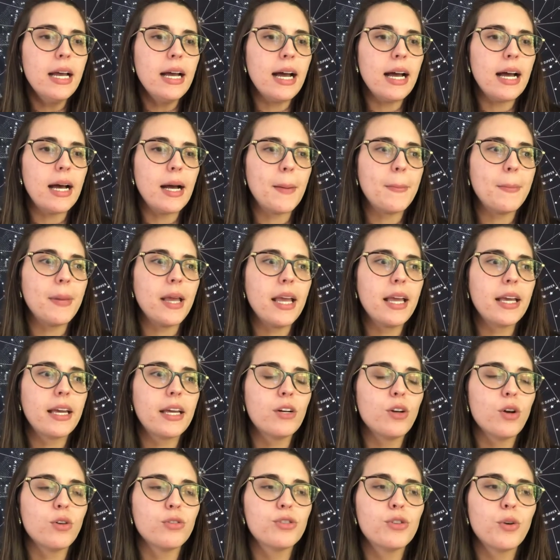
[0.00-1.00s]
Um, it
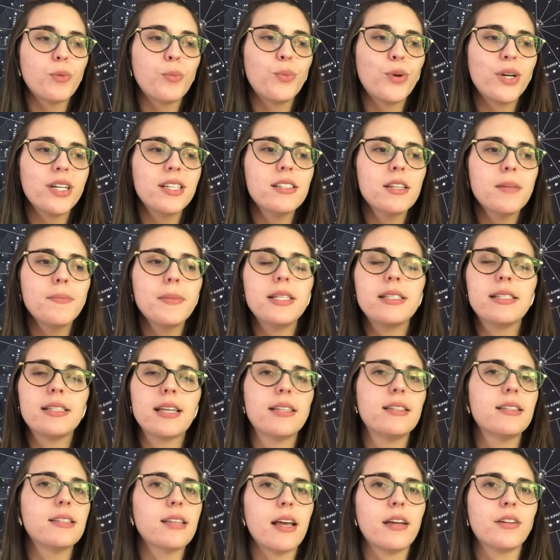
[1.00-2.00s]
can also bring some
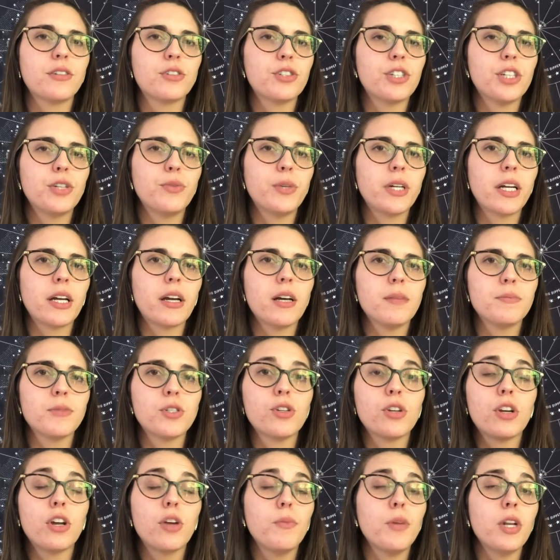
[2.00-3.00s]
intense energy when it comes
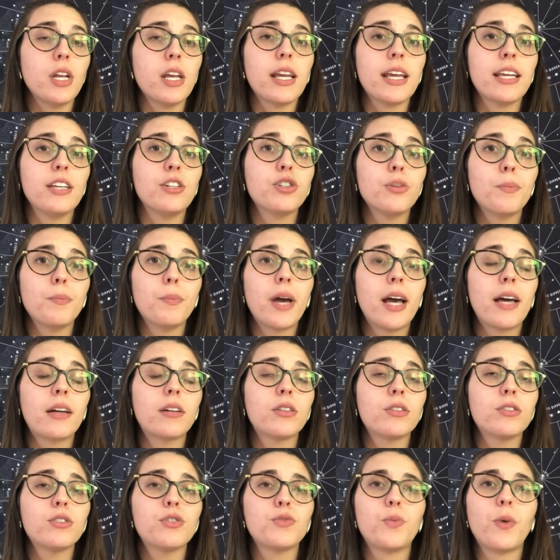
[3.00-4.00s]
to communication
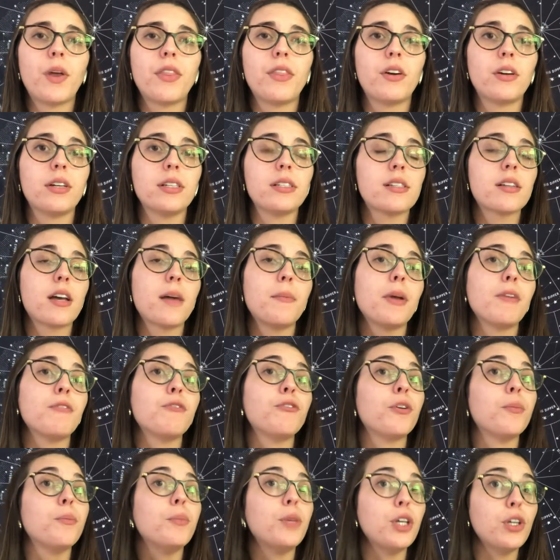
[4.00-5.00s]
patterns, whether it's coming
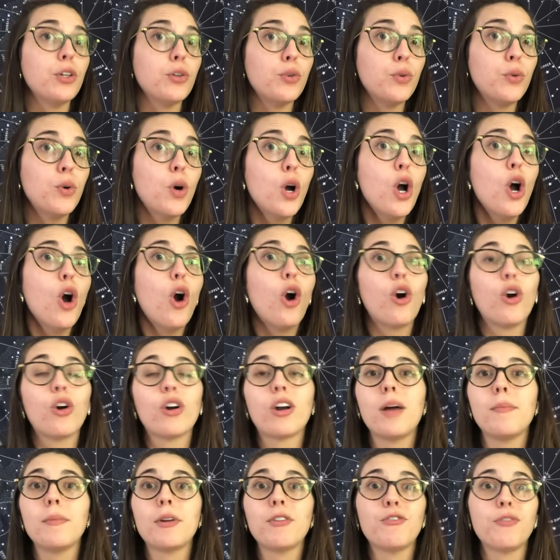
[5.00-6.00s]
from you or
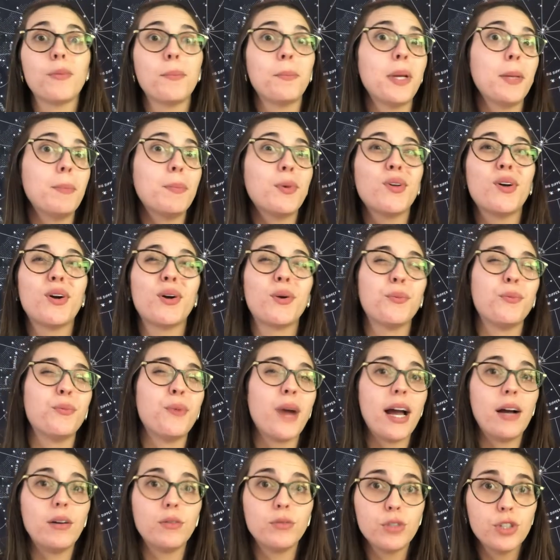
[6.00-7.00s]
coming from people
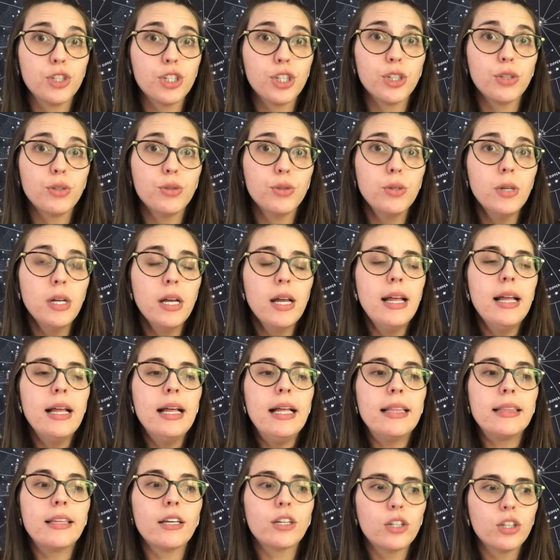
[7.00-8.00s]
around you.
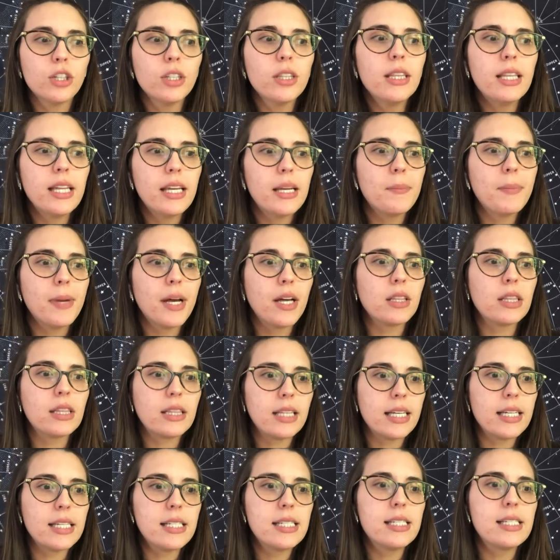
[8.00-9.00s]
The good thing about
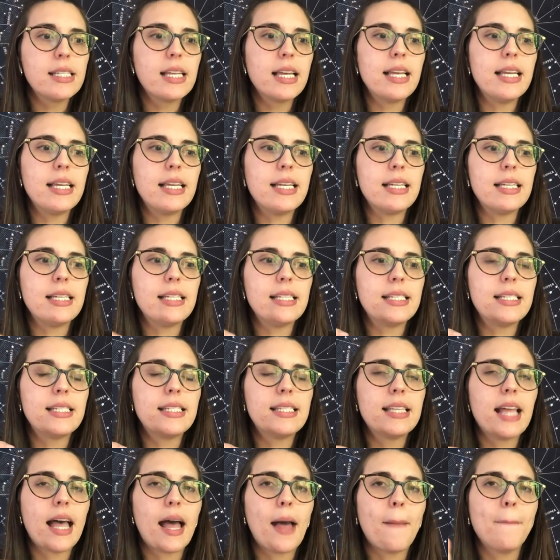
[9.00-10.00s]
this is
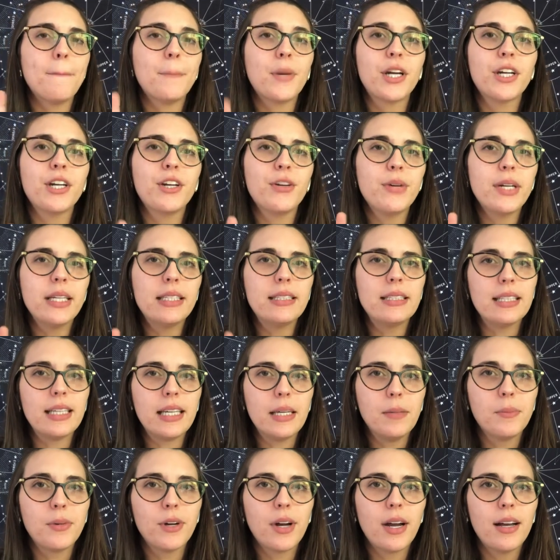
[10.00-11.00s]
that Mercury in
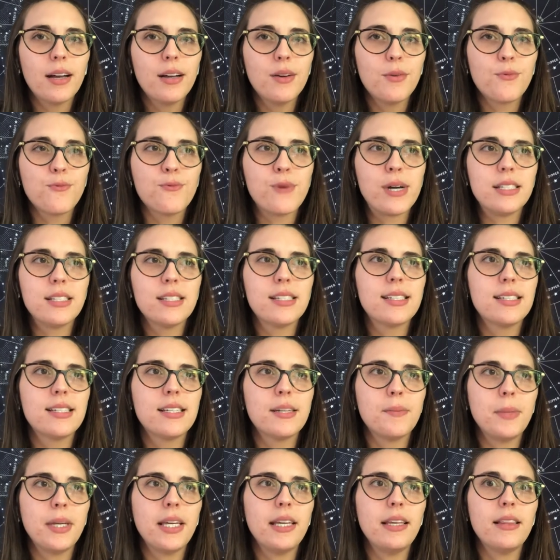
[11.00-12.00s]
Libra wants
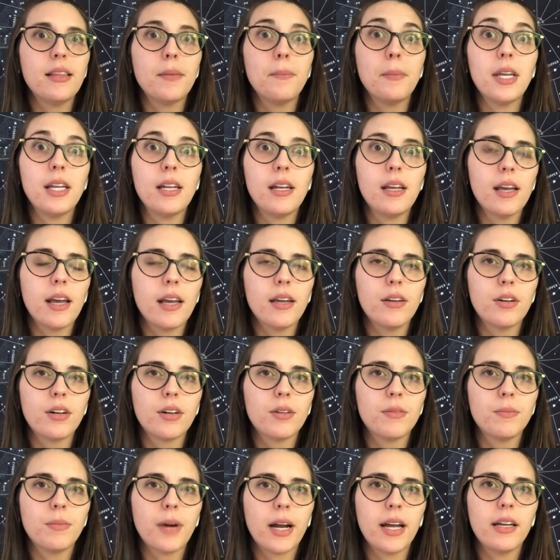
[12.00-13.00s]
to be the
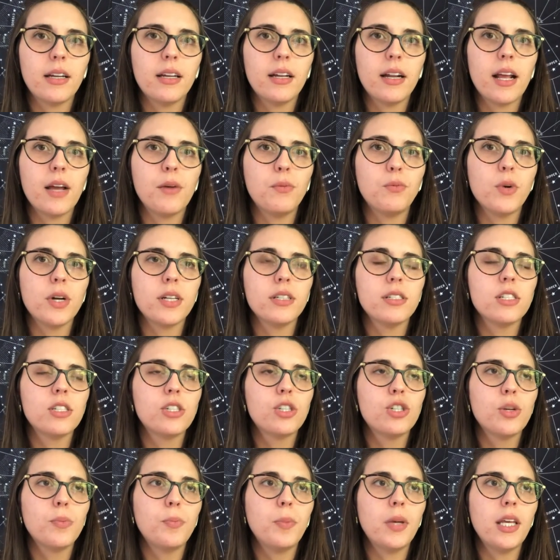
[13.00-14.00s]
mediator, right? It
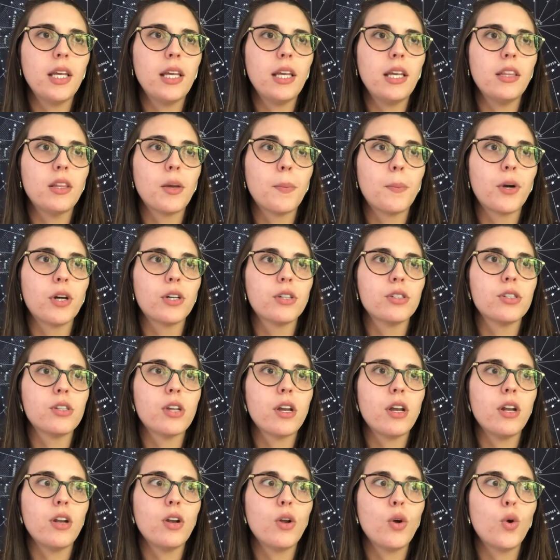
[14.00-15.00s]
wants to be the
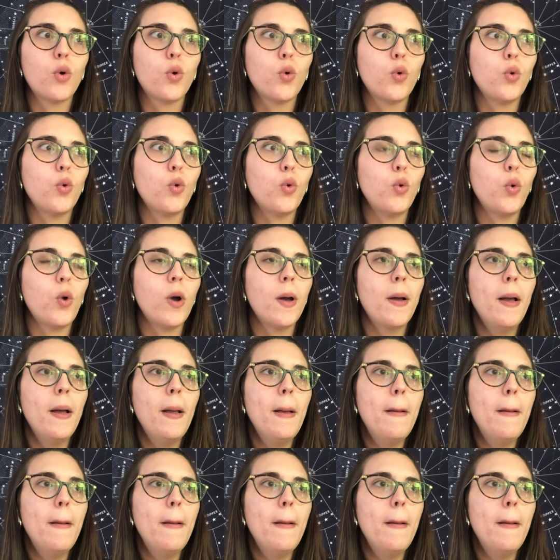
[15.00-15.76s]
person who